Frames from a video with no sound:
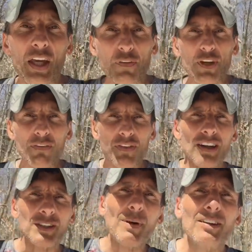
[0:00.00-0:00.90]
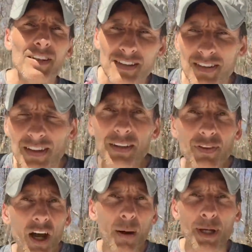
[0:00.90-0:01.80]
If you have thoughts about this, leave
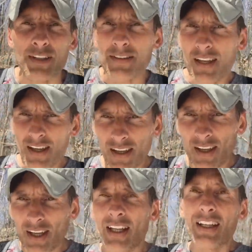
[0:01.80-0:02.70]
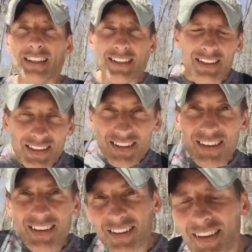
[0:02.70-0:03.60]
a comment. Let's
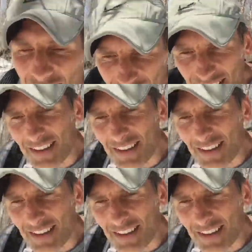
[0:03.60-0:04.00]
get